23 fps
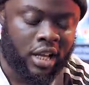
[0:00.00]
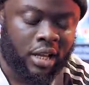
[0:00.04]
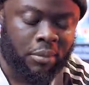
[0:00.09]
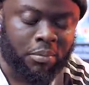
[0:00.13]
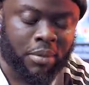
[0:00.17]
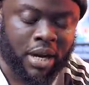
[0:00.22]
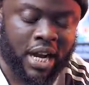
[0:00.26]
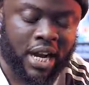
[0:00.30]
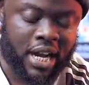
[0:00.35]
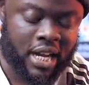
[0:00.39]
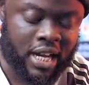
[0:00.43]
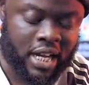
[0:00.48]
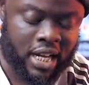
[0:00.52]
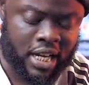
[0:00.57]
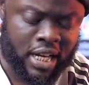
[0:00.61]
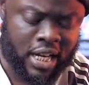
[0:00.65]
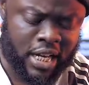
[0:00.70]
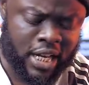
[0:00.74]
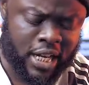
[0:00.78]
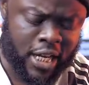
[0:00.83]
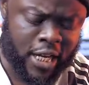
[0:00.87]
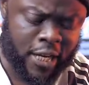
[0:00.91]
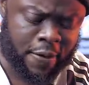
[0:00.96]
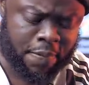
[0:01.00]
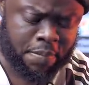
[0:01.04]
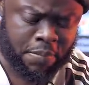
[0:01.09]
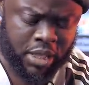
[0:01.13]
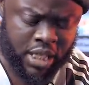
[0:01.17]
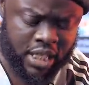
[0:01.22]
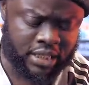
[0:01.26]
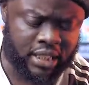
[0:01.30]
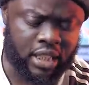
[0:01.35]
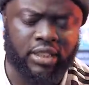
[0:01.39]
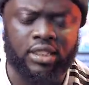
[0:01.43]
But
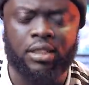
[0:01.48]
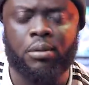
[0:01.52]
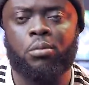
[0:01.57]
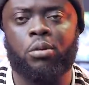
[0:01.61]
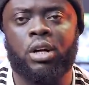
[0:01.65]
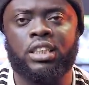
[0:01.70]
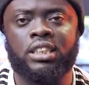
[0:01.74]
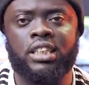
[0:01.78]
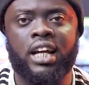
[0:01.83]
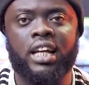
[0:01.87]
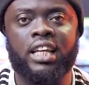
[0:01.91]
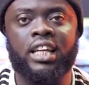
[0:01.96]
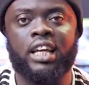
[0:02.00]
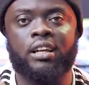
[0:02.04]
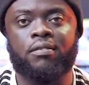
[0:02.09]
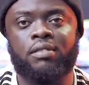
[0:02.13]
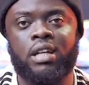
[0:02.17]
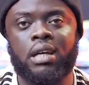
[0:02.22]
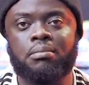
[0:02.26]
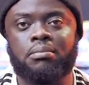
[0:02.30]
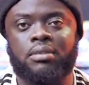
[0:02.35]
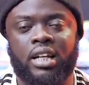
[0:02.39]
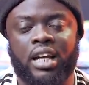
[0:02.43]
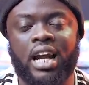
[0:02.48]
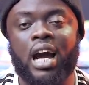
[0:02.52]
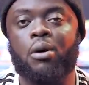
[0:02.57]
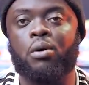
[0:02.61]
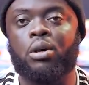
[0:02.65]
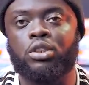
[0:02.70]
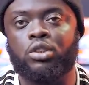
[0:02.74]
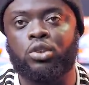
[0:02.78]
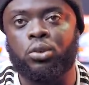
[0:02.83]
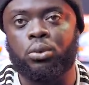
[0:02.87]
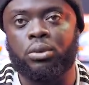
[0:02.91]
um, yes, Asamoah Gyan gave them three
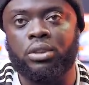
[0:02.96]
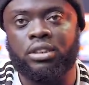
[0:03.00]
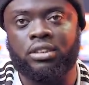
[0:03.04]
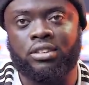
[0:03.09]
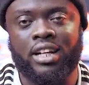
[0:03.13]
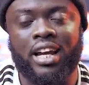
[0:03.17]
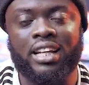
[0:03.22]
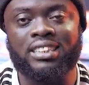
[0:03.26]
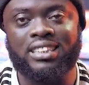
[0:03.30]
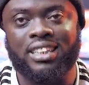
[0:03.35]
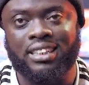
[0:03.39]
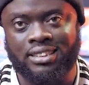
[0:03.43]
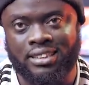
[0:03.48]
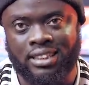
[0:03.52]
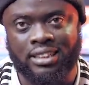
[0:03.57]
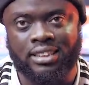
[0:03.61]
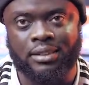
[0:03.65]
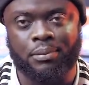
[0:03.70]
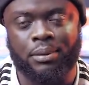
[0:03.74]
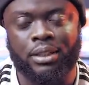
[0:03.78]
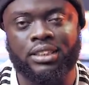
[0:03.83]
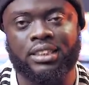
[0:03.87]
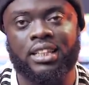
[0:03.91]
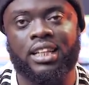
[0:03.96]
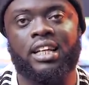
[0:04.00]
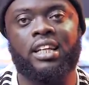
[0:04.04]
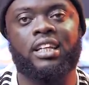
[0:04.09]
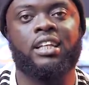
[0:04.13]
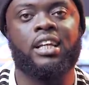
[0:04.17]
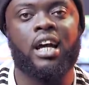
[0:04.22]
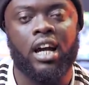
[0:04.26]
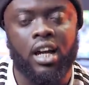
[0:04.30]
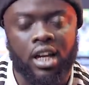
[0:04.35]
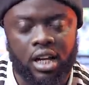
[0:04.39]
hours to retract the statement
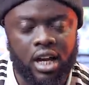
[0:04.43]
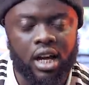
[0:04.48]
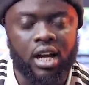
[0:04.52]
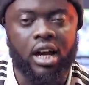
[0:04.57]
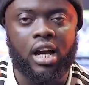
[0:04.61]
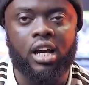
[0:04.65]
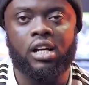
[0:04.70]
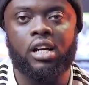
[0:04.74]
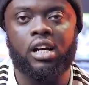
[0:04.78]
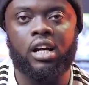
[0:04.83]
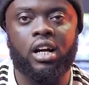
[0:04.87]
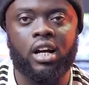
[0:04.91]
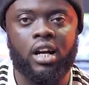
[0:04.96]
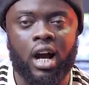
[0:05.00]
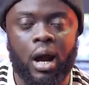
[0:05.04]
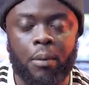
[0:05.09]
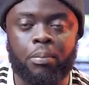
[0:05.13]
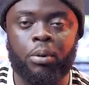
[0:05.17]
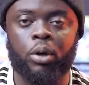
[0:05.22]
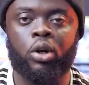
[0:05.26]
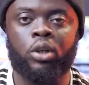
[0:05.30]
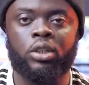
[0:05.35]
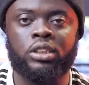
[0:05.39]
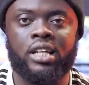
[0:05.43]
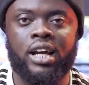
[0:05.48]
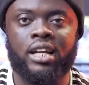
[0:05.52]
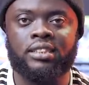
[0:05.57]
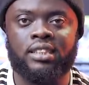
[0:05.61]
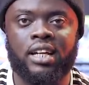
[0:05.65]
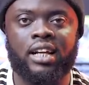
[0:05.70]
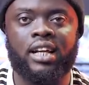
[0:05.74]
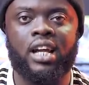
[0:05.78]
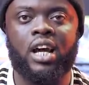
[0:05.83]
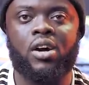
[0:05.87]
and uh,
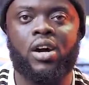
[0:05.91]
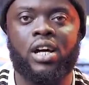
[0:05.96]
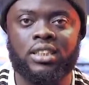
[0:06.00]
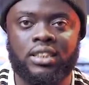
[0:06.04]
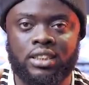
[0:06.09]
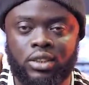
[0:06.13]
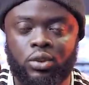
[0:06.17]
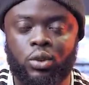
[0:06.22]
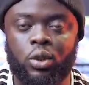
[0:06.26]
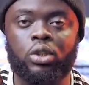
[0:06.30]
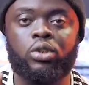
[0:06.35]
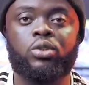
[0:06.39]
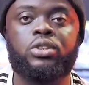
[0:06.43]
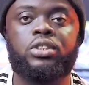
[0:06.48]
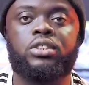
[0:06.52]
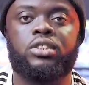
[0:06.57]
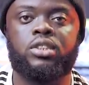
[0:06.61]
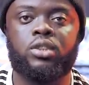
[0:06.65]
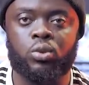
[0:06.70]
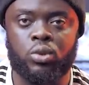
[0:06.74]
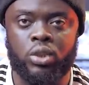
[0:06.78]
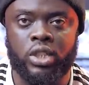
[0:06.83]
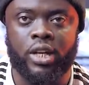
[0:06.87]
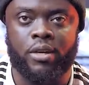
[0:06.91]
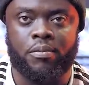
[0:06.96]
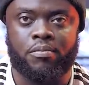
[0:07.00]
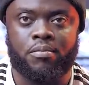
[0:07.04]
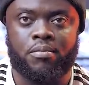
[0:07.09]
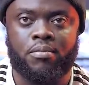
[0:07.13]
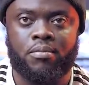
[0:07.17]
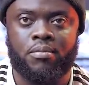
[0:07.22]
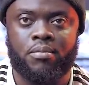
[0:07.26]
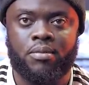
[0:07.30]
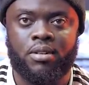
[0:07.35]
apologize. Otherwise, he's going to sue them.